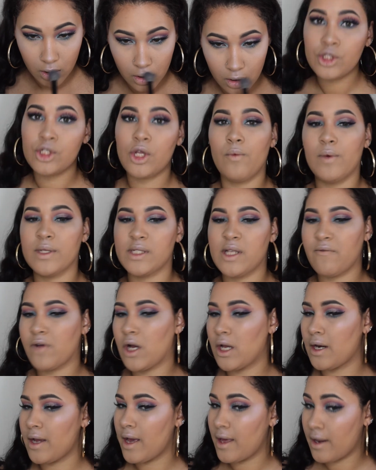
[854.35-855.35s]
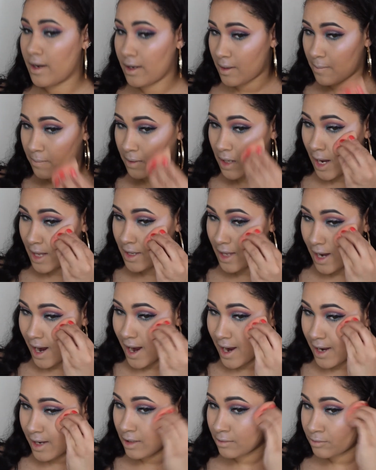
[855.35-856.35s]
So once I've gone ahead and applied that,
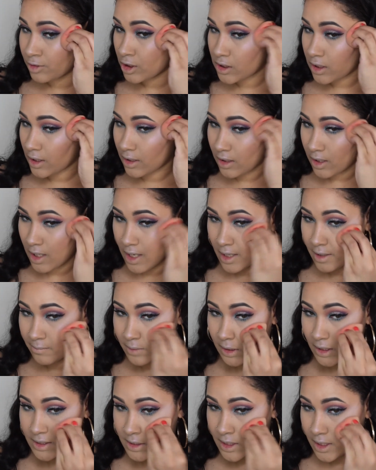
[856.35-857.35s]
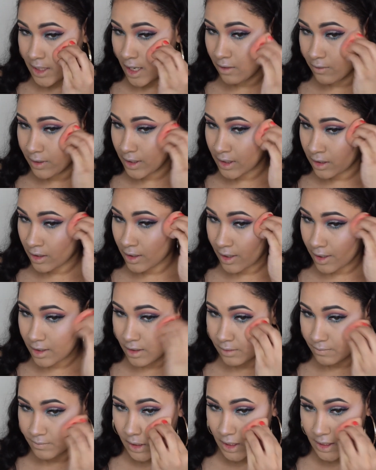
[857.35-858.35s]
I'm just going to kind of blend it out in
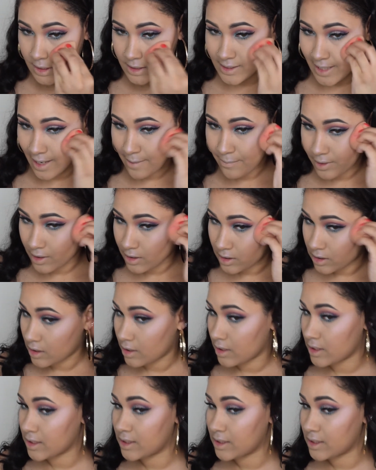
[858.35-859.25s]
there. We're going to dab it into the